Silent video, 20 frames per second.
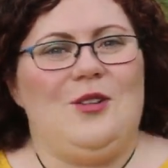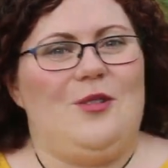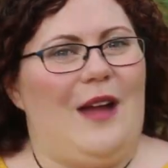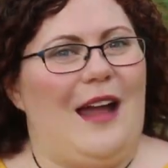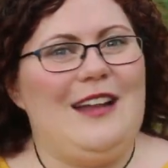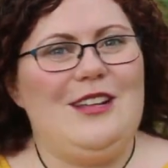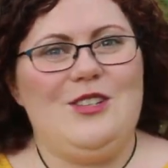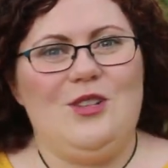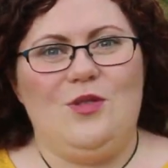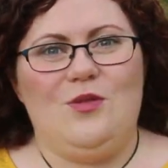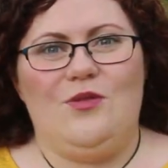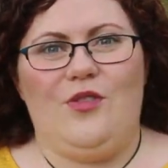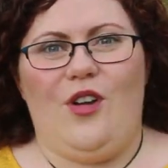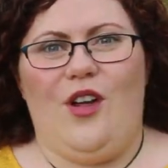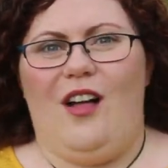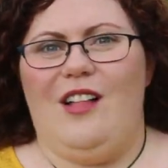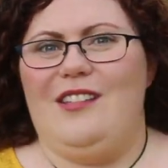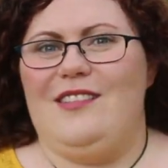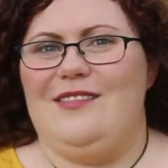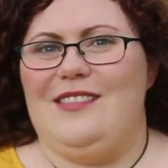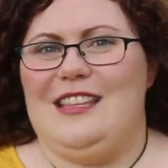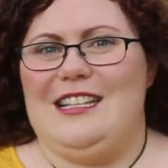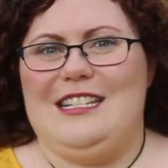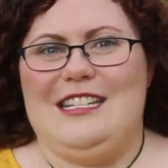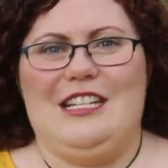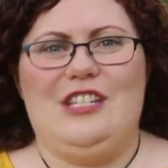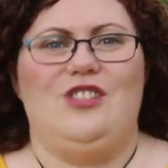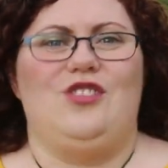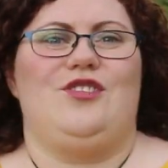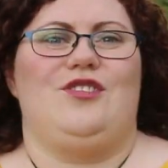Gratitude for all of the
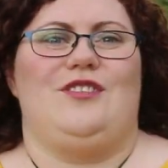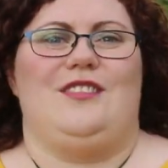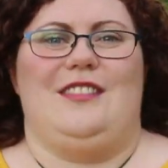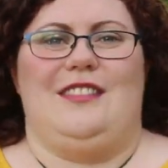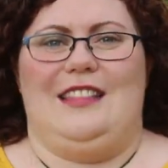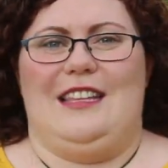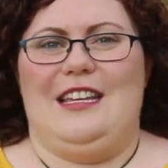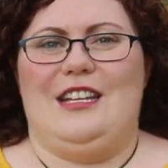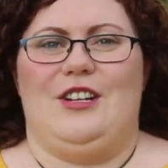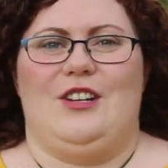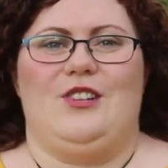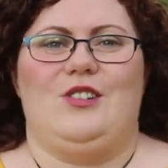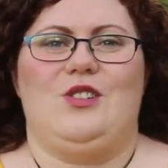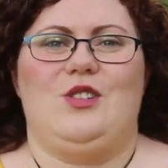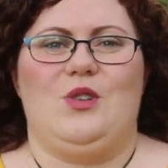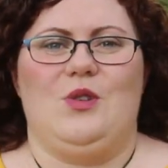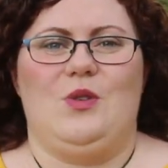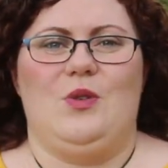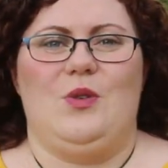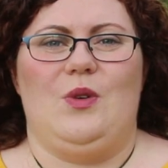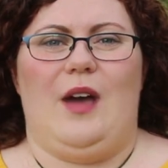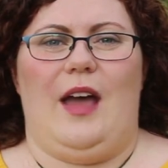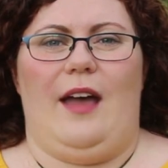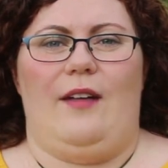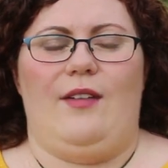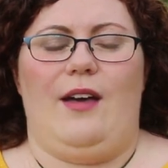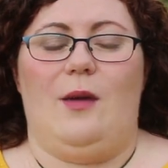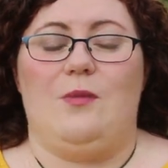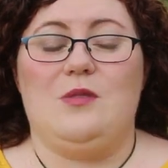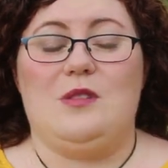teachers and leaders who
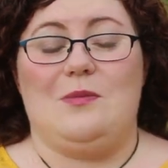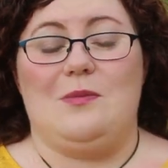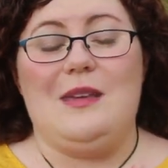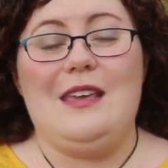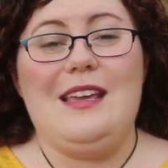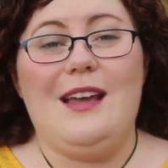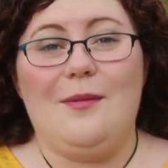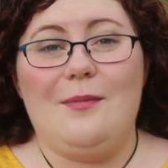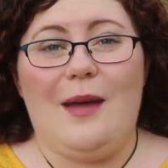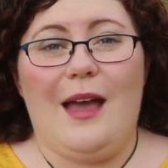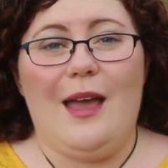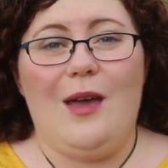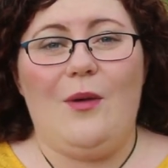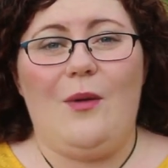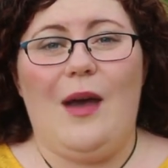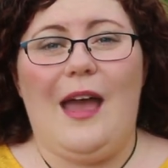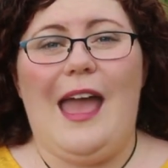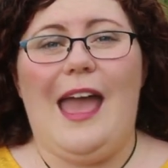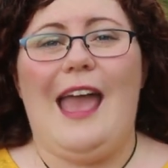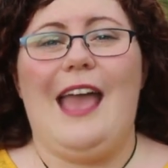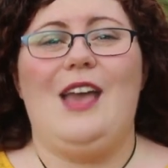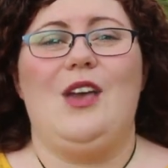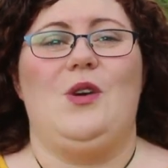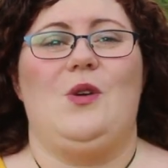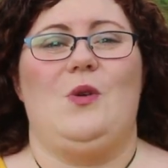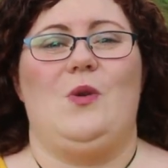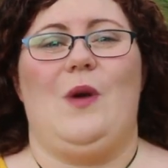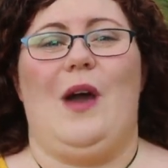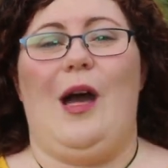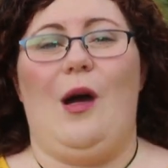have helped me on my way,
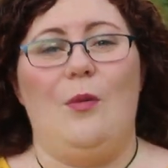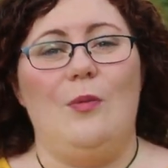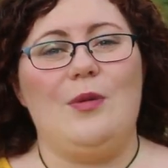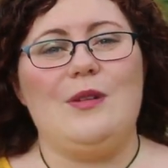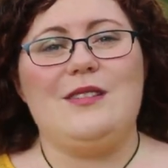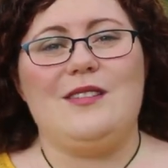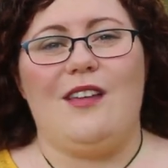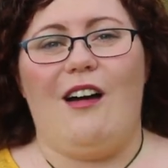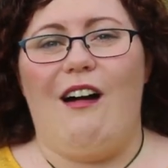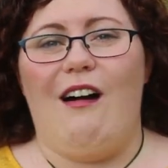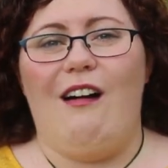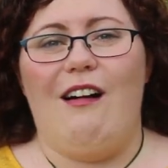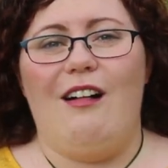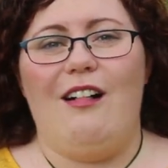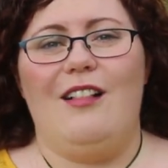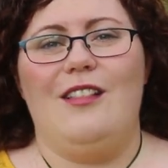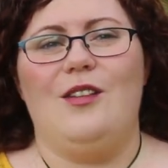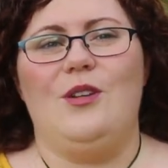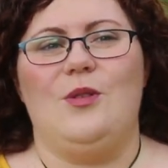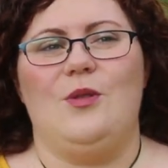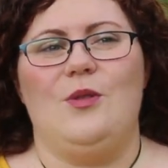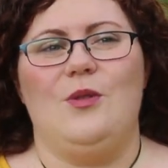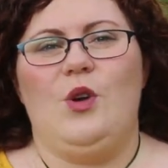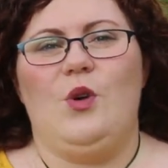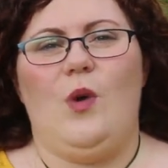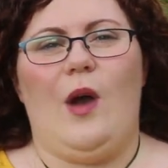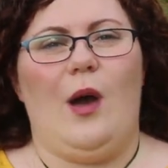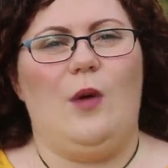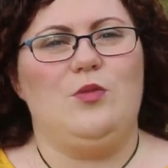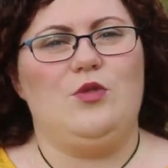who help us all, who,
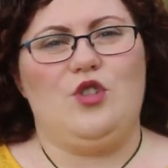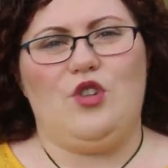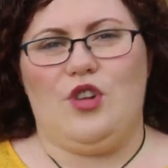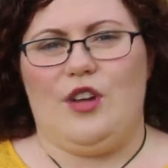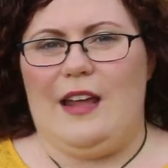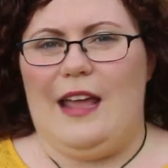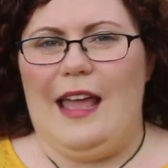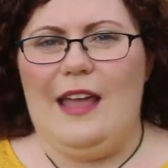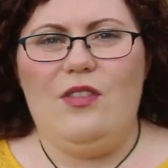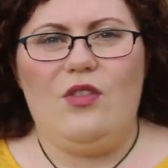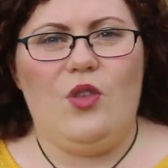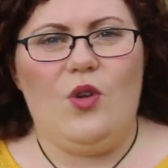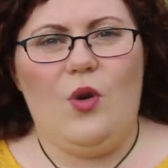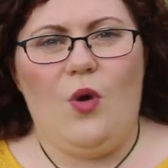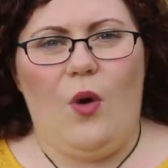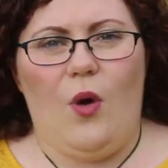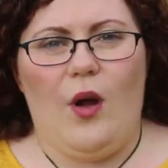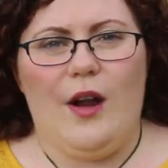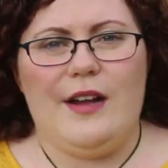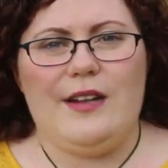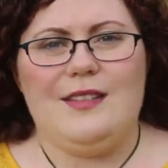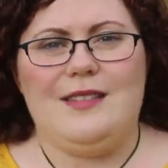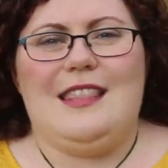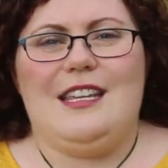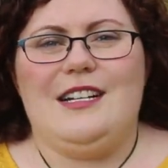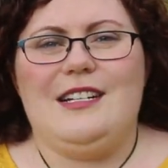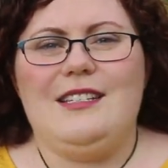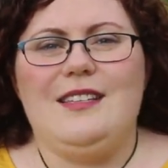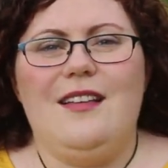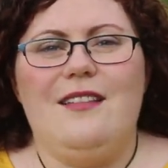who helped create the course.
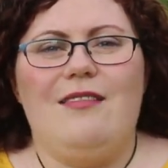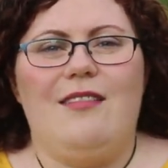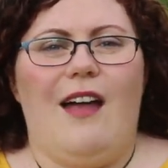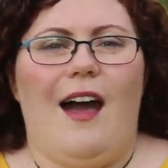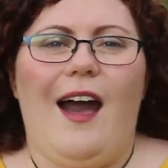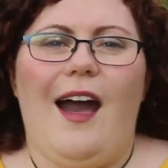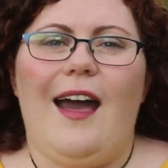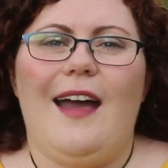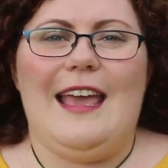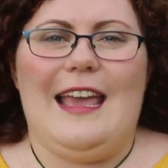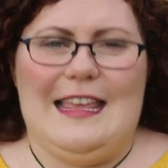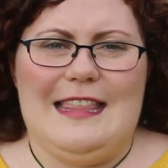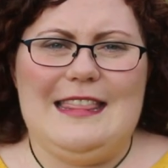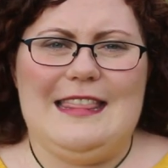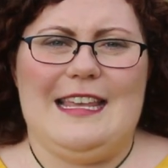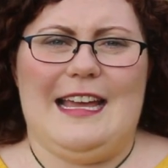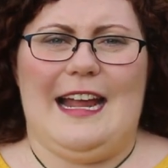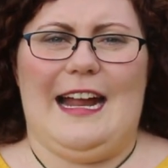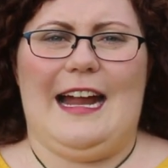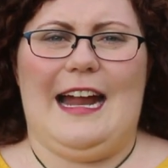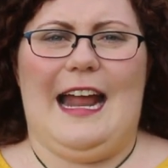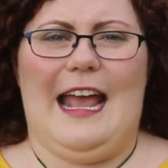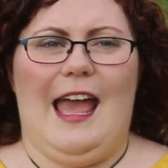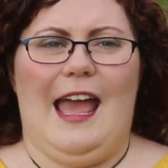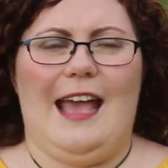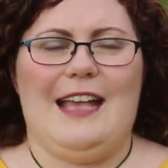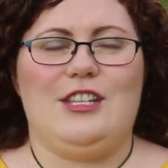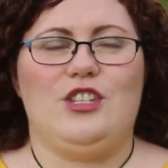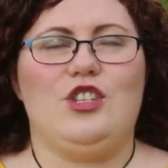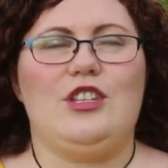There's a lot in there.
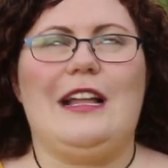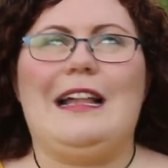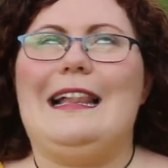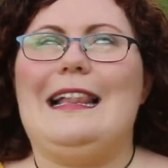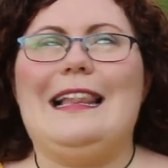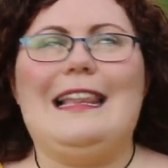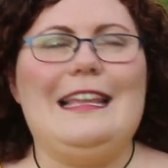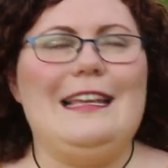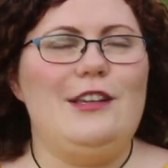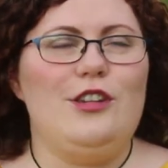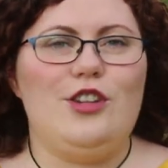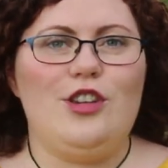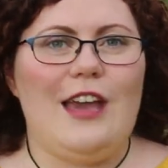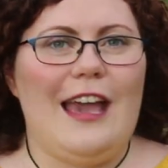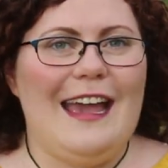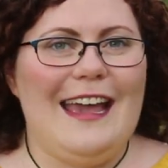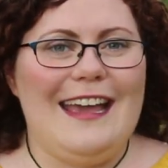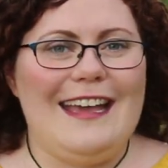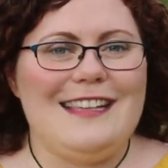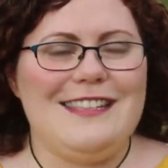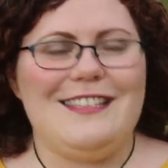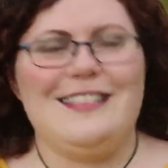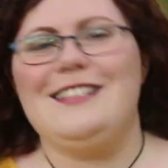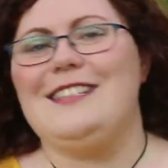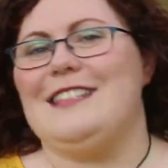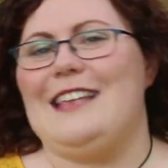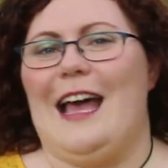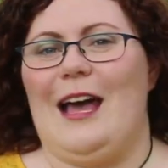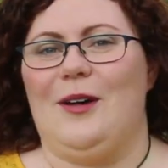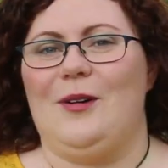As cliche as it
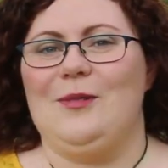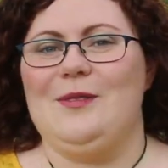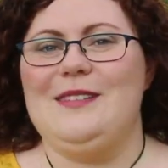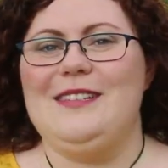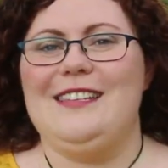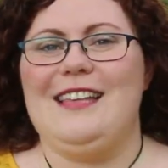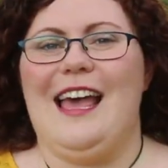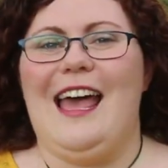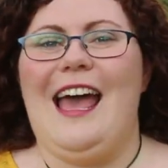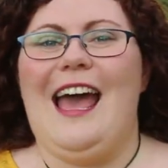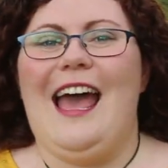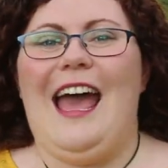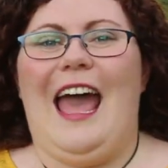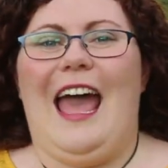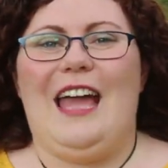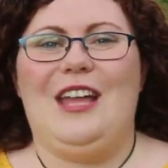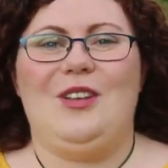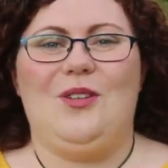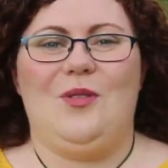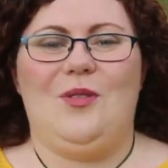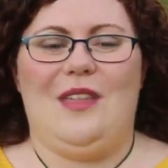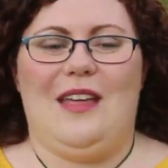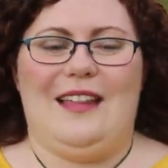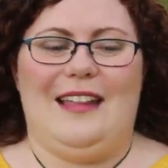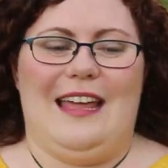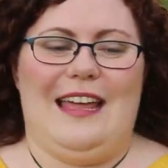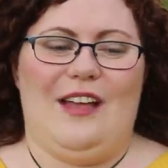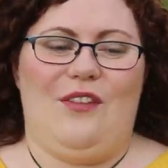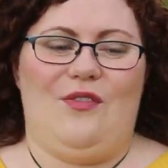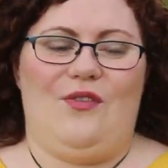sounds, I know that
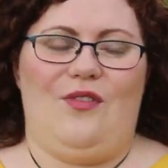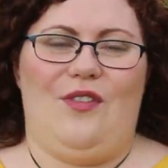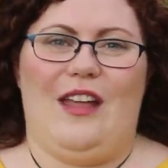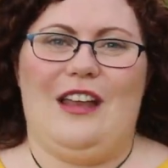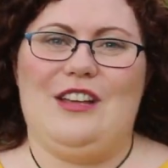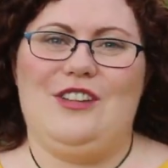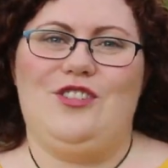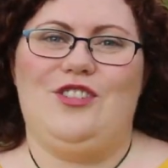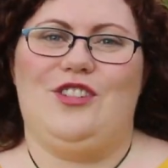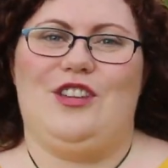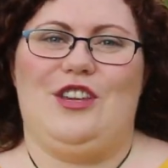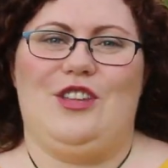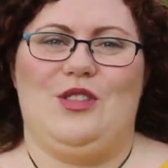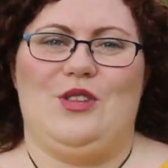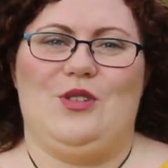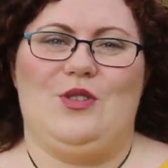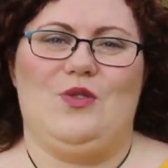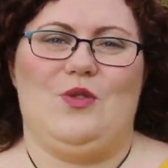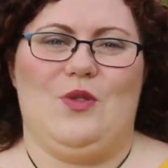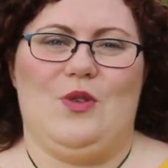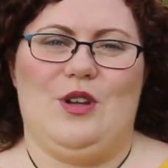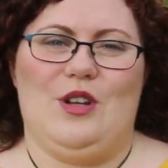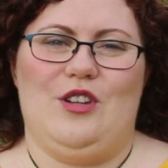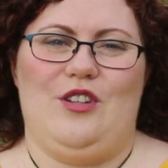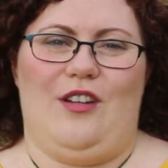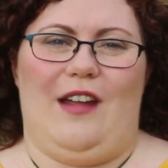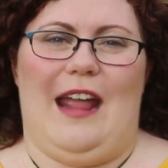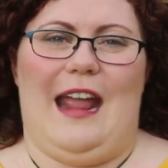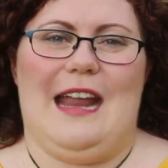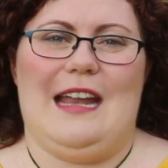like finishing the Druid
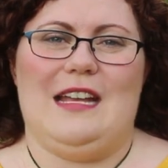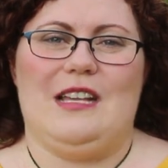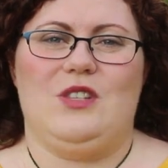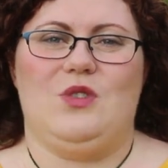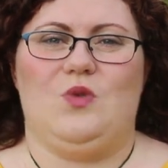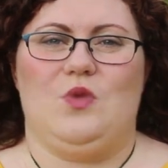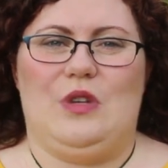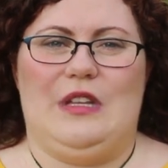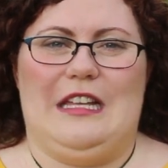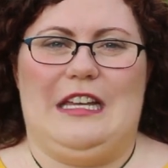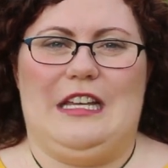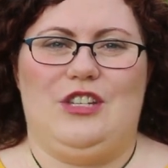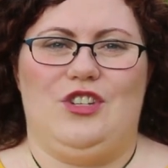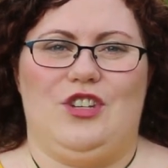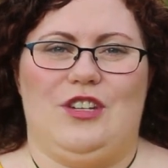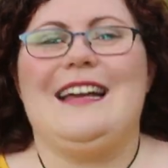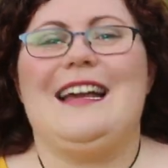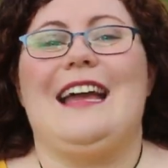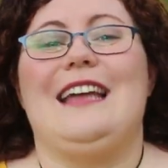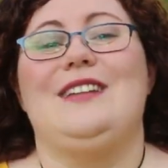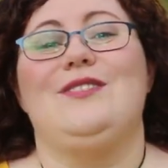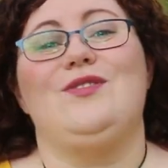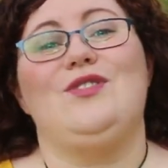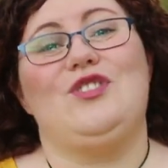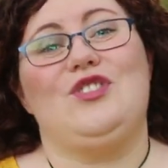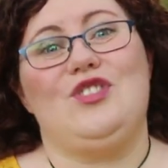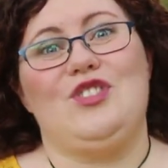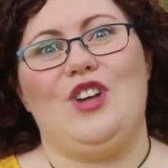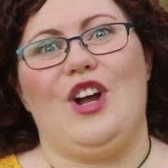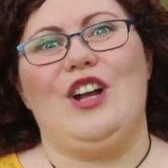grade is really just kind of
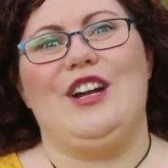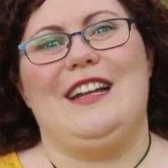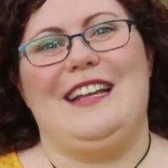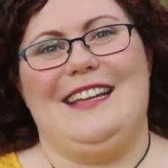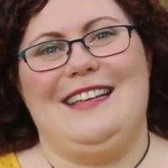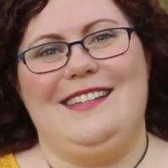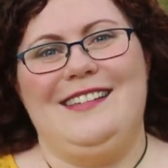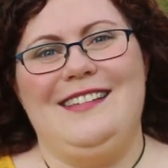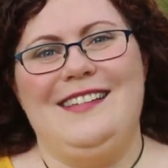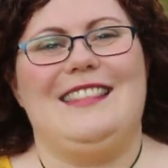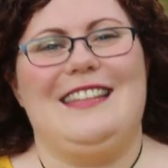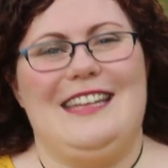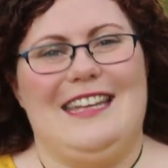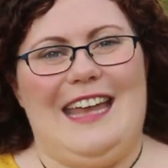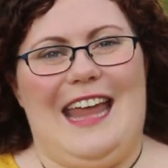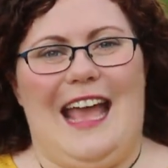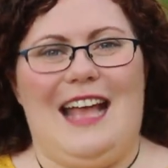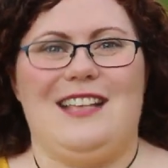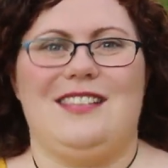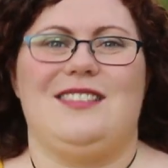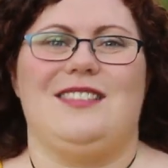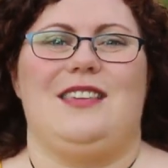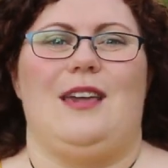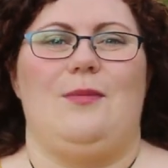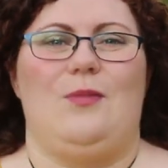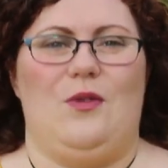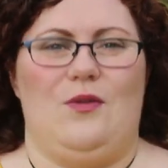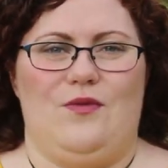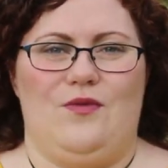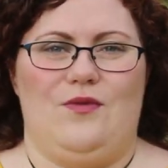starting the next next
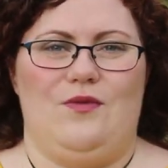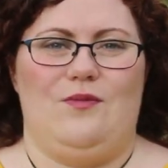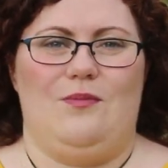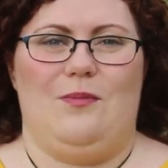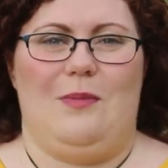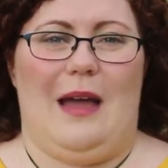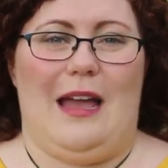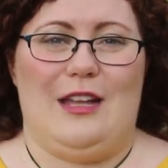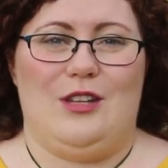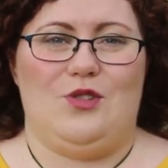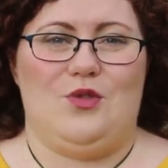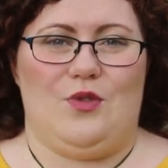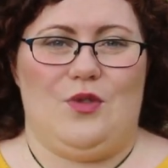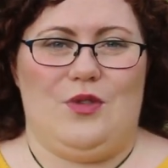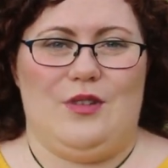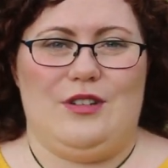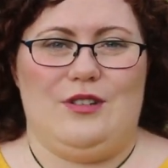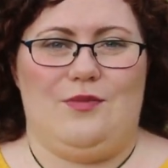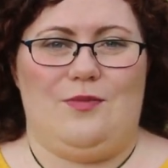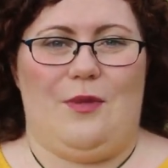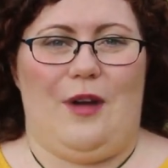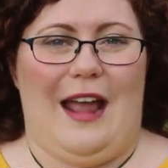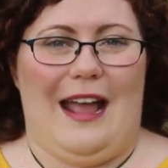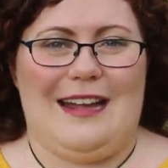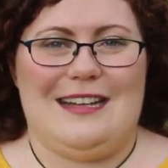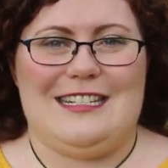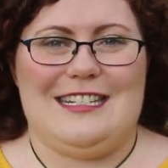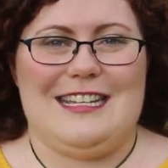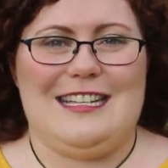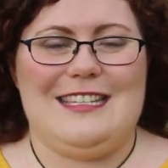step of my Druid
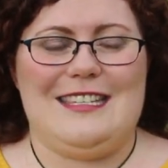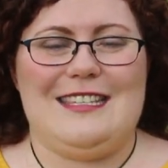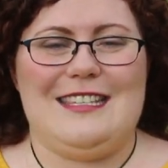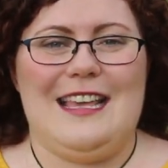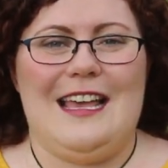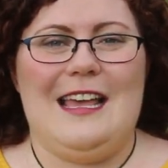practice.